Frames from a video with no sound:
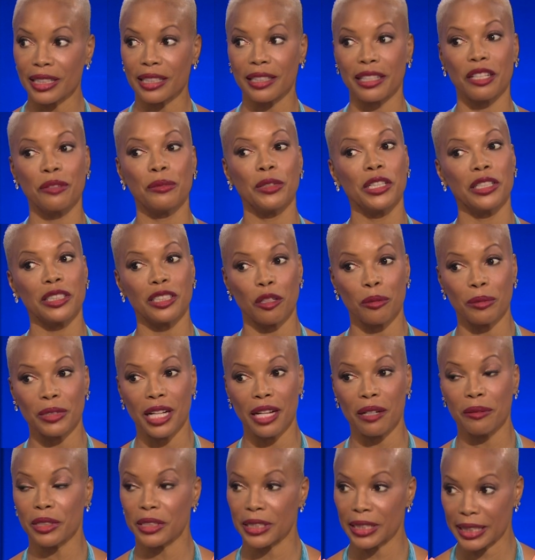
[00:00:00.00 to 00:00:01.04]
and even
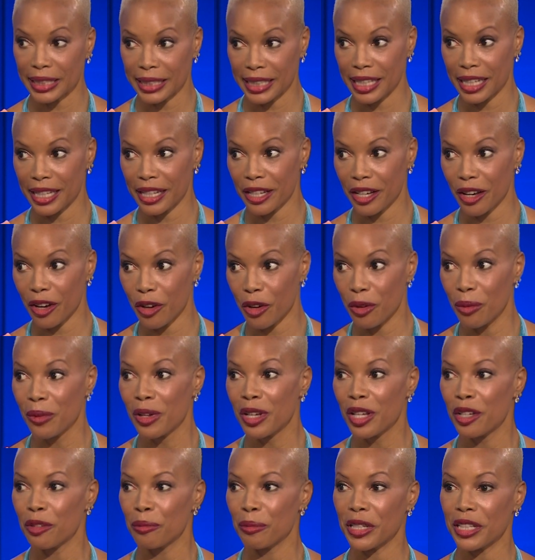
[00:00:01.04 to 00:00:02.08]
sometimes the CEO.
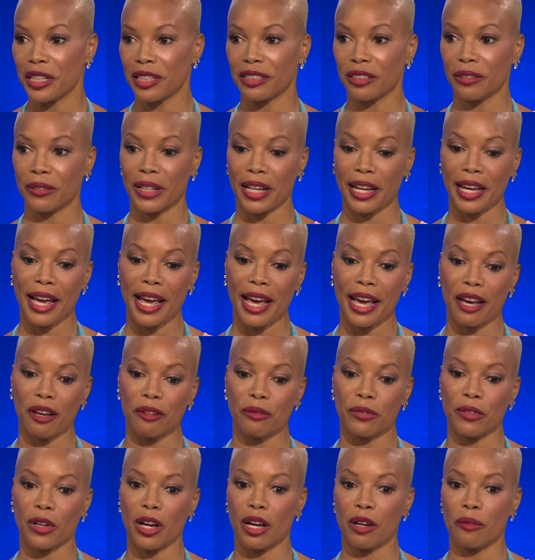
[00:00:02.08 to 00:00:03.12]
Because if they have
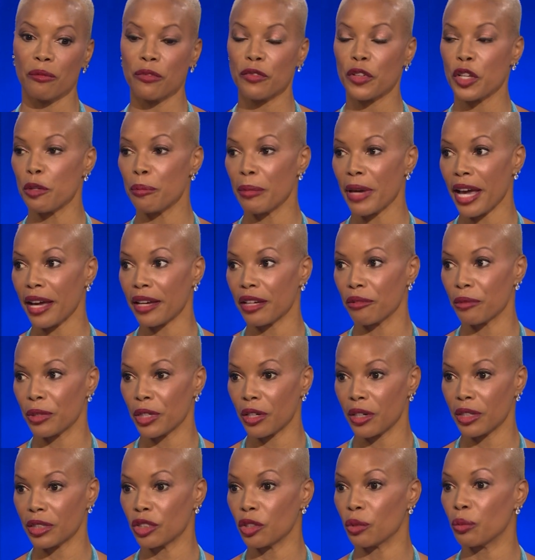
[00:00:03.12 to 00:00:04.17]
feedback in
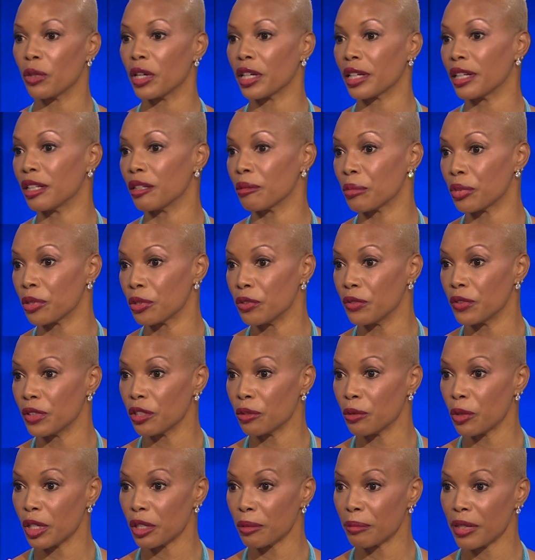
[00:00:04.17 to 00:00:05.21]
regards to what can improve in the
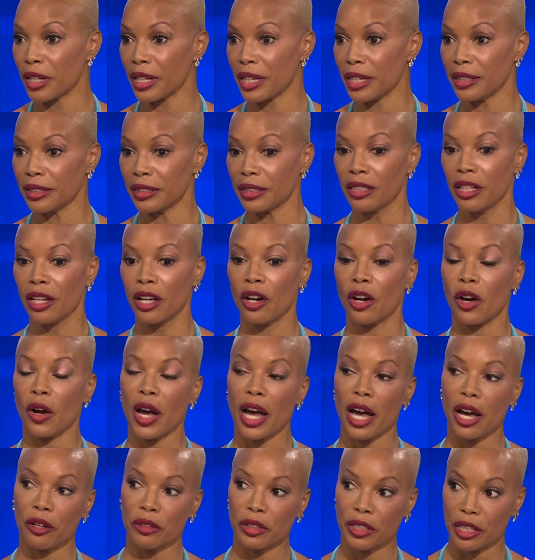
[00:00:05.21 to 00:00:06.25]
workplace or
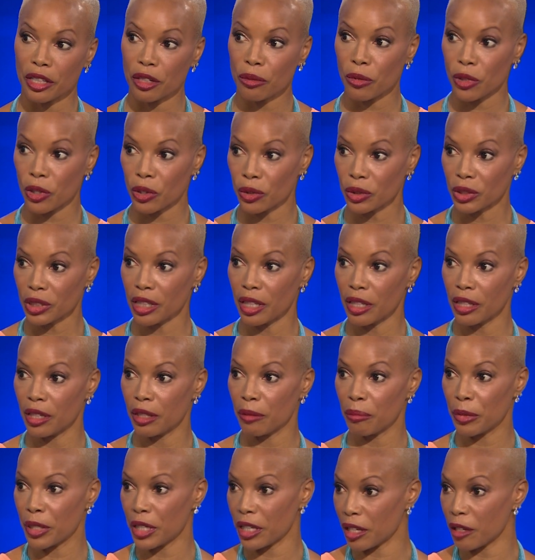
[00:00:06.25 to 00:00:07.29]
how their roles can
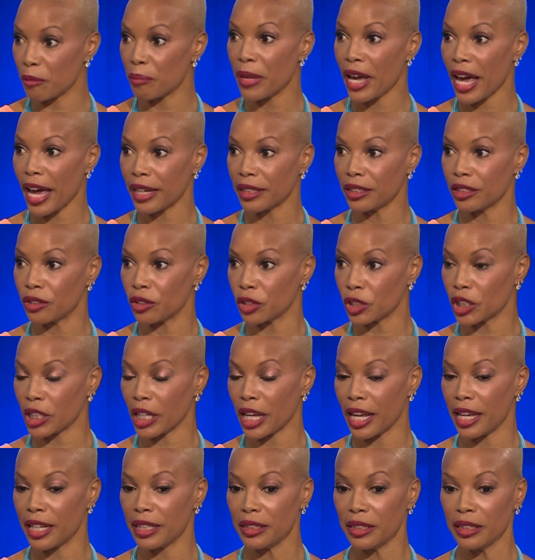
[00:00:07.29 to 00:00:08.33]
be impacted or
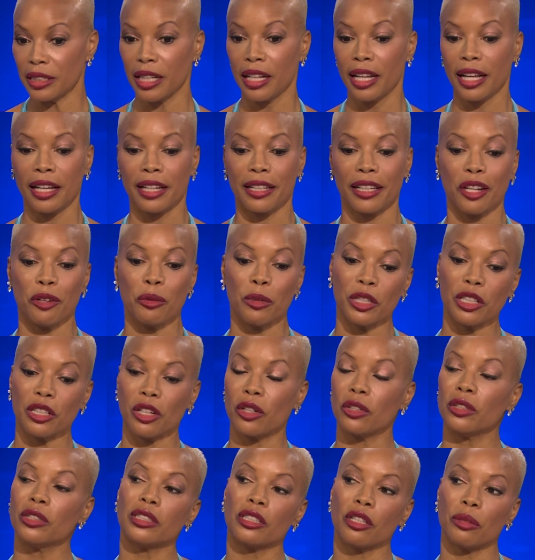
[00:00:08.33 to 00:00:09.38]
changed, they want to go
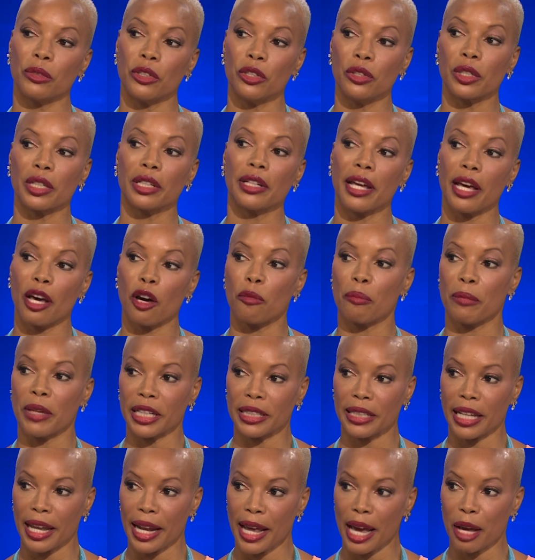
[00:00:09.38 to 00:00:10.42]
to someone who can help make
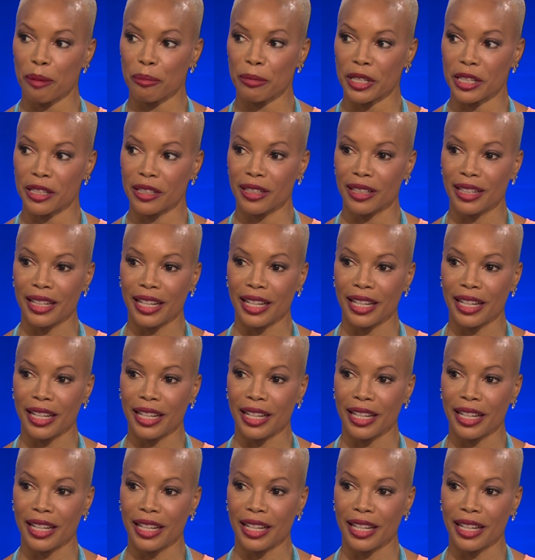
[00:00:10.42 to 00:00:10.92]
that happen.